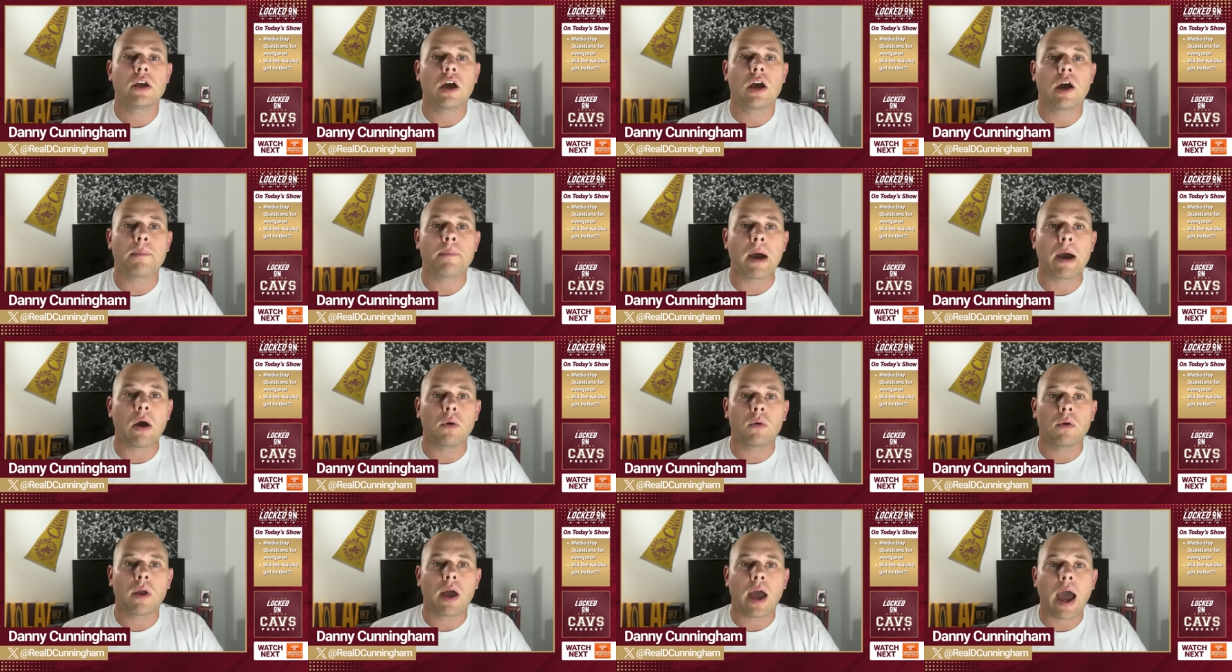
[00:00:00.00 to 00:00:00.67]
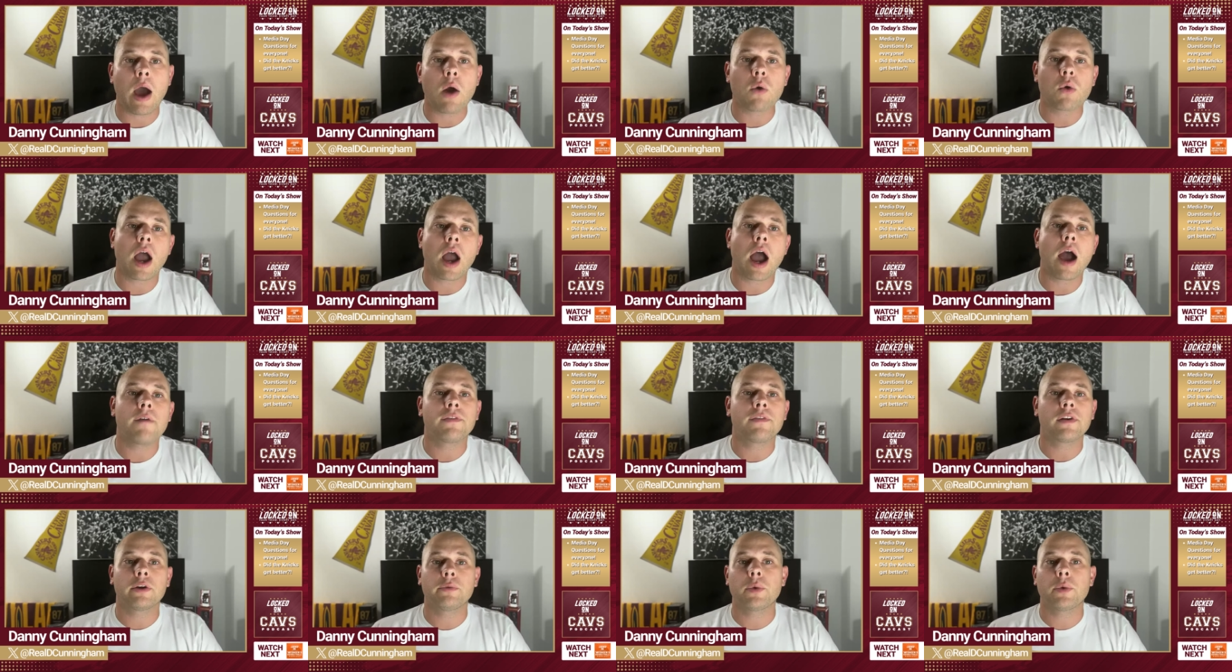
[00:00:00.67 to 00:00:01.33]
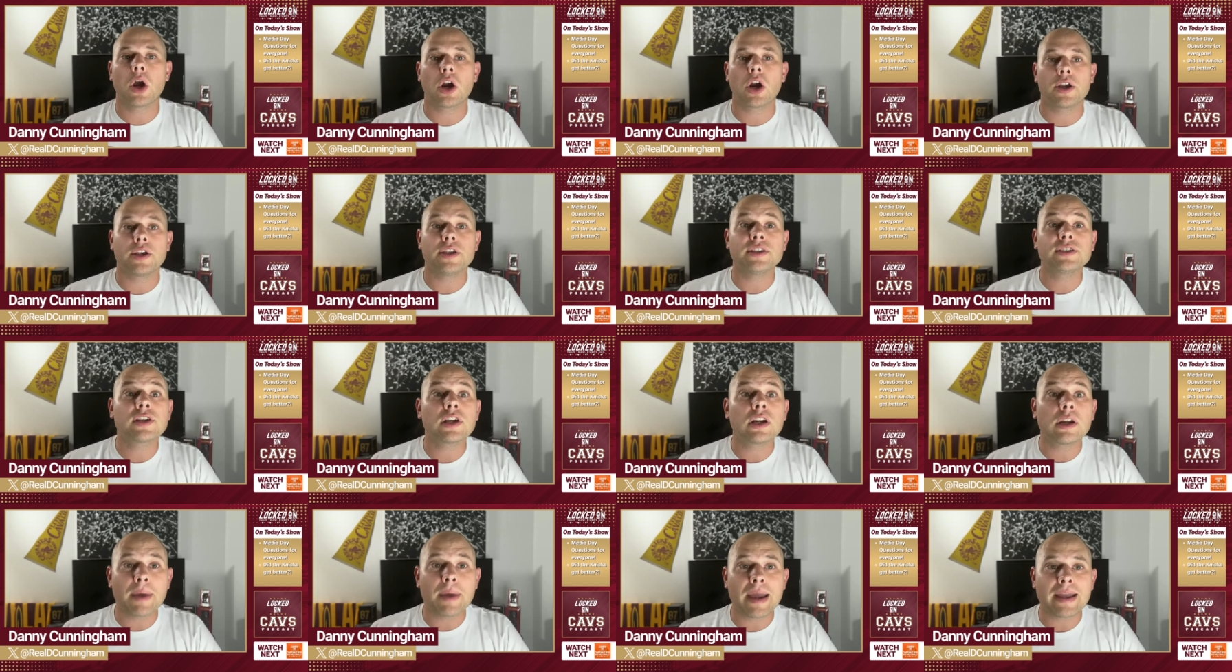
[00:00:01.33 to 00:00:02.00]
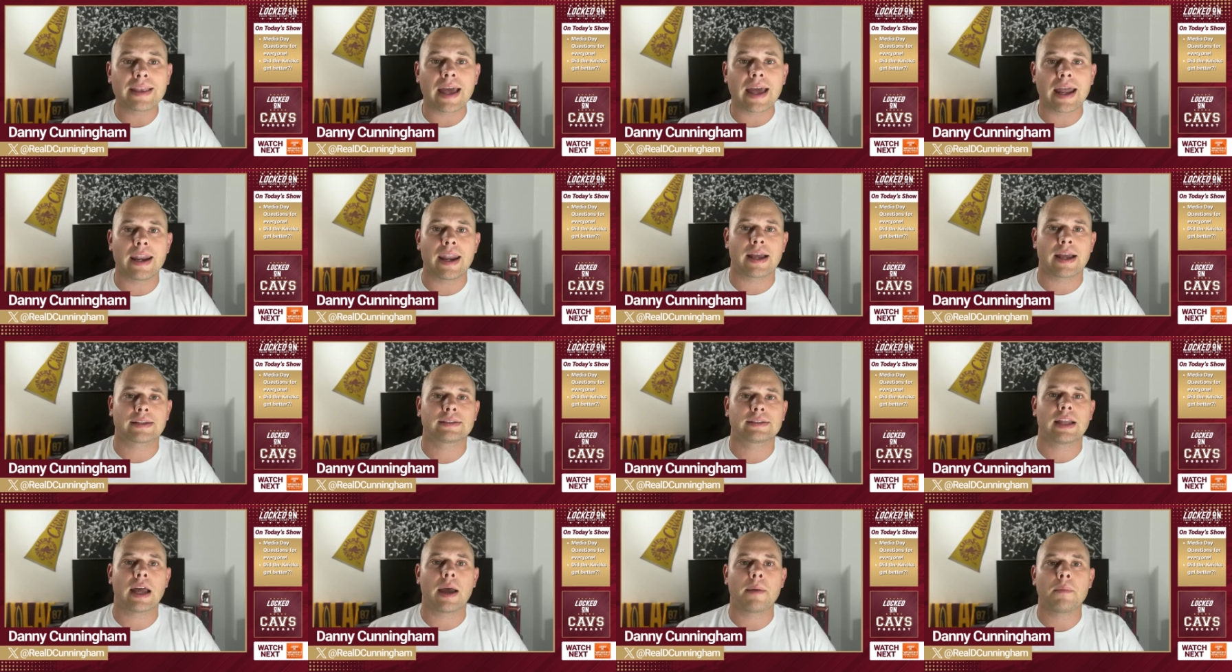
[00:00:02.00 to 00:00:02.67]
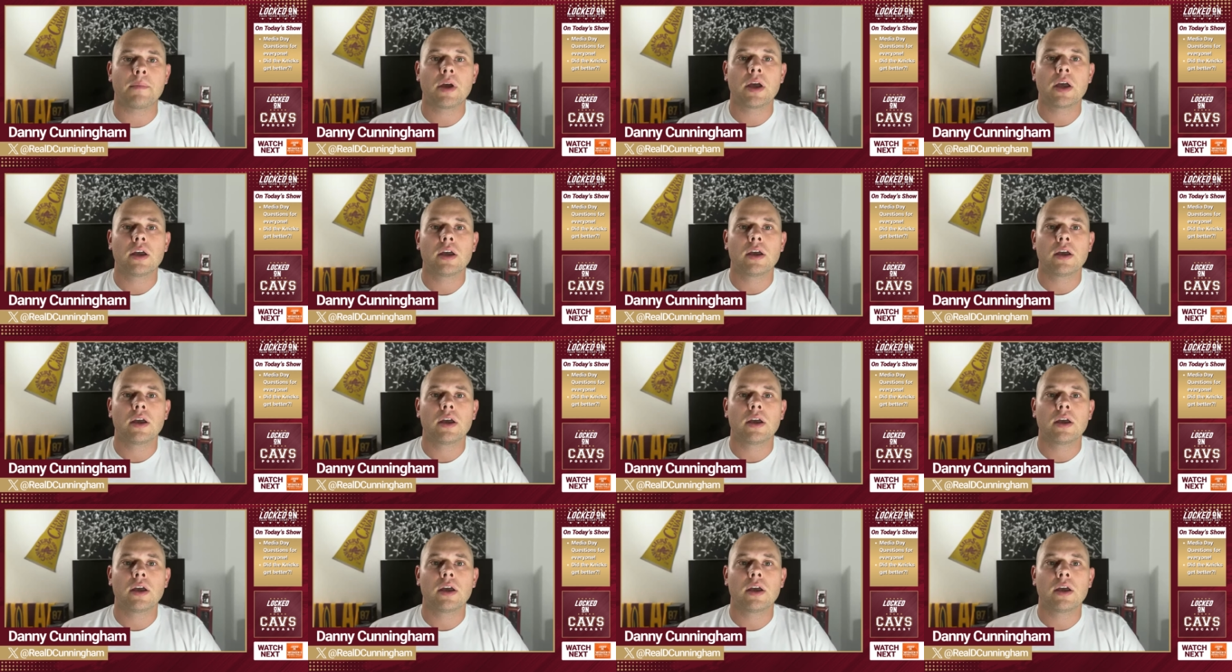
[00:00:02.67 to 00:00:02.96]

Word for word: about how confident we are he's going to make that next step.